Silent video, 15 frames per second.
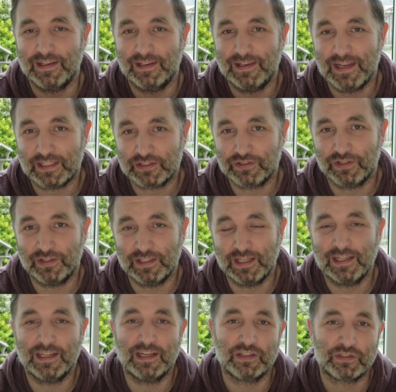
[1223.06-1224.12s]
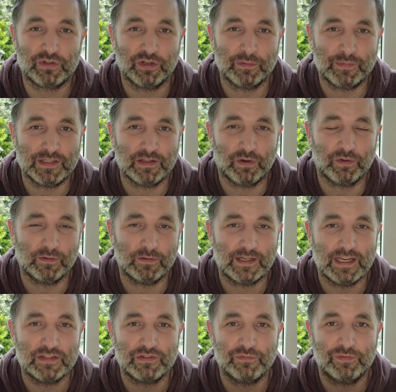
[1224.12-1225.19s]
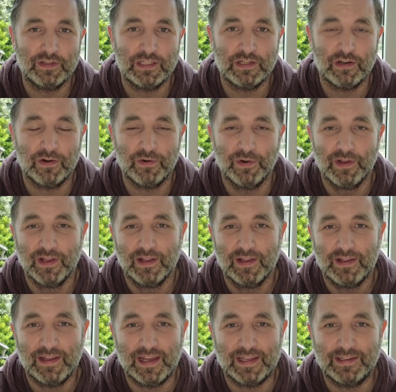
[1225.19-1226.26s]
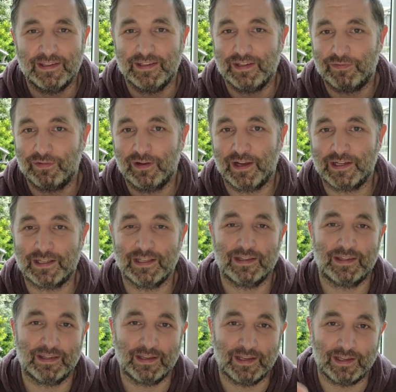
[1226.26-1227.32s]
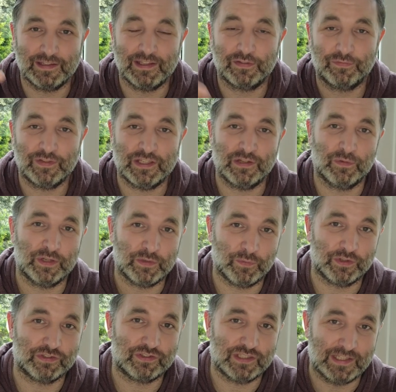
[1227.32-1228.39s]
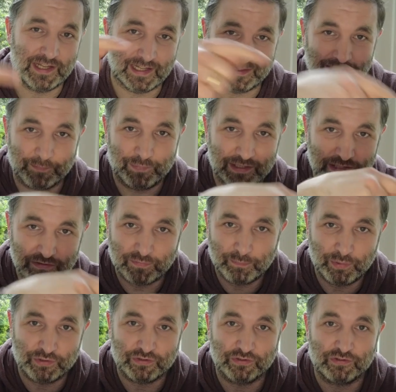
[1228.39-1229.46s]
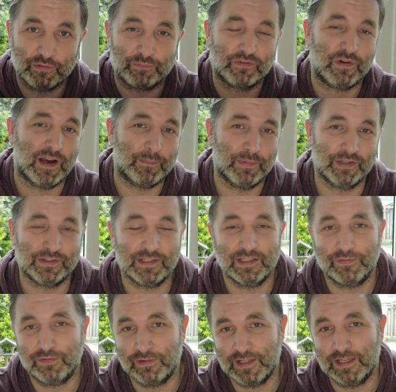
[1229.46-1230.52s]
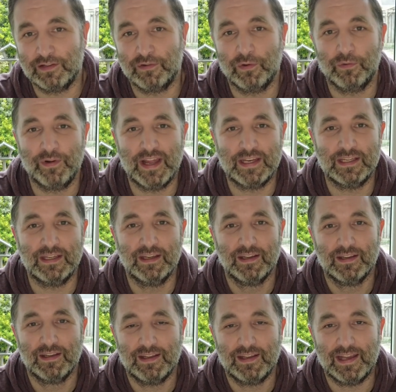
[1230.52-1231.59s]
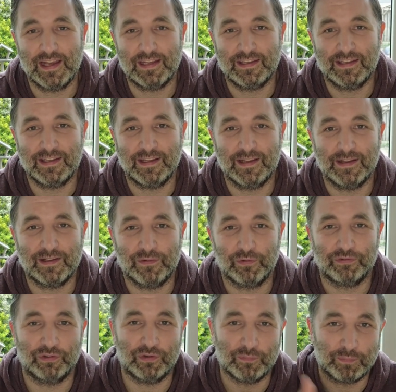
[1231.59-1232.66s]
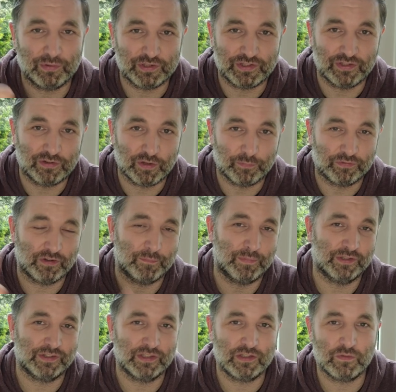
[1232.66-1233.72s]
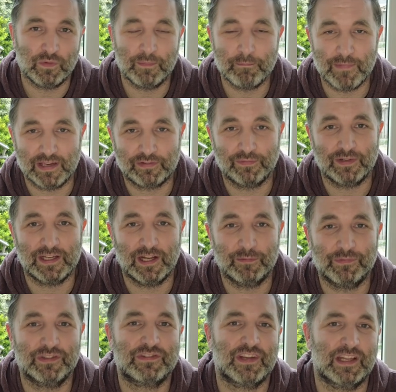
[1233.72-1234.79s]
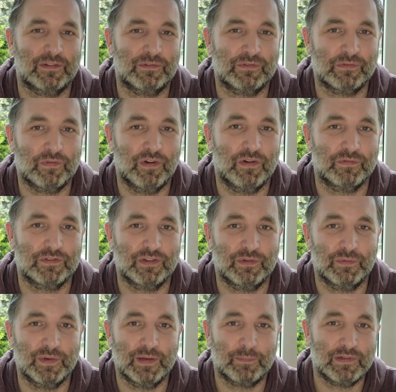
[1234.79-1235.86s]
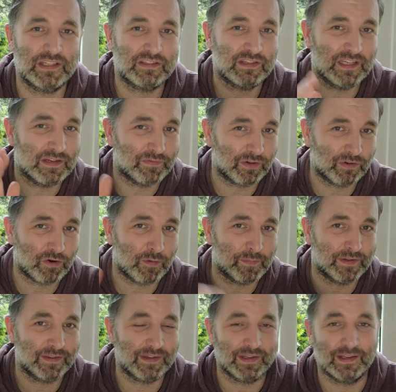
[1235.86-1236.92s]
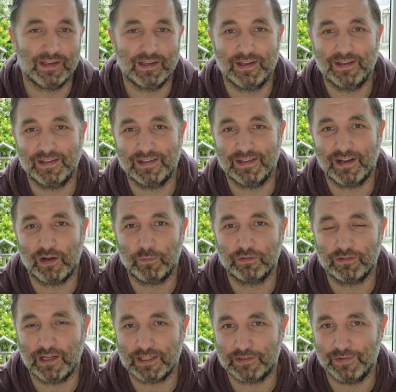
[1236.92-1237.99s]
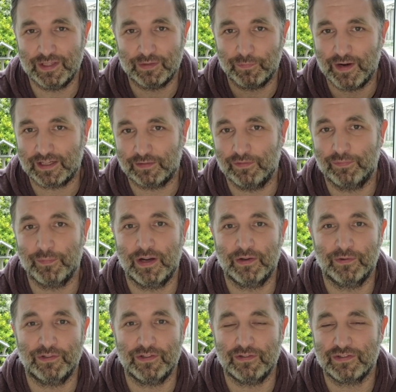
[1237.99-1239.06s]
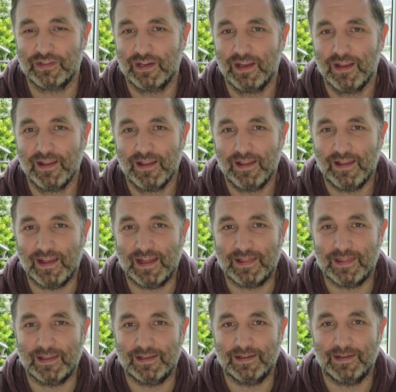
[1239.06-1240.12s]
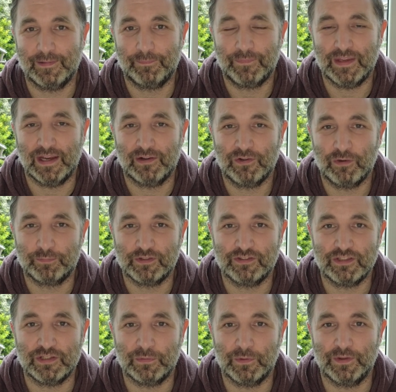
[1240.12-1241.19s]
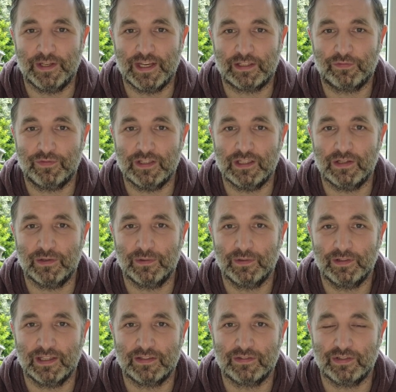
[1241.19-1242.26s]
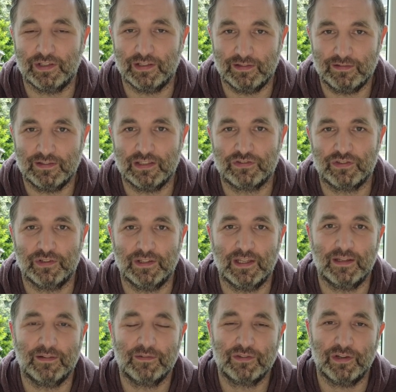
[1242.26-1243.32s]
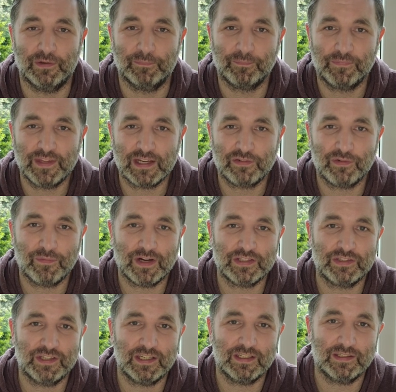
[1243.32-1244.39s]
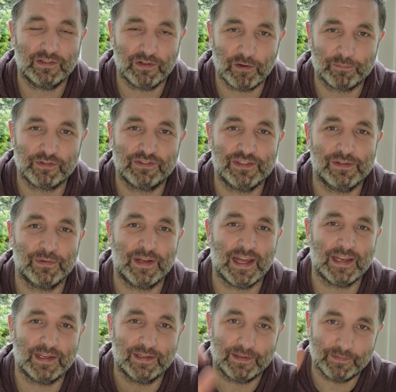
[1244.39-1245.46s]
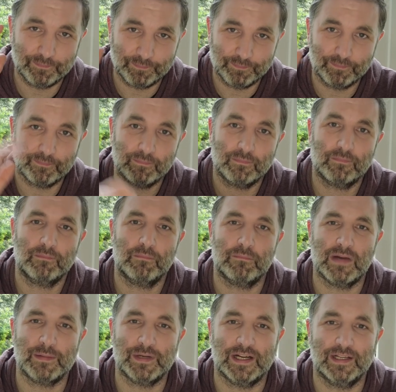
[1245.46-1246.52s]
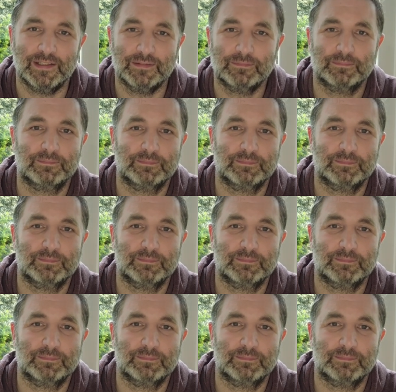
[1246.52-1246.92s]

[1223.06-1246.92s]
next Sunday there's going to be an on-location video. And if you like it, this video, and you want to see that, then please push the subscribe button if you didn't already. And also push the thumbs up button. You will massively help this channel to grow. So please leave a comment. I always like to interact with my audience. And yeah, hope to see you on the next video. That's this Sunday. So thanks for watching. Hope to see you then. Bye bye.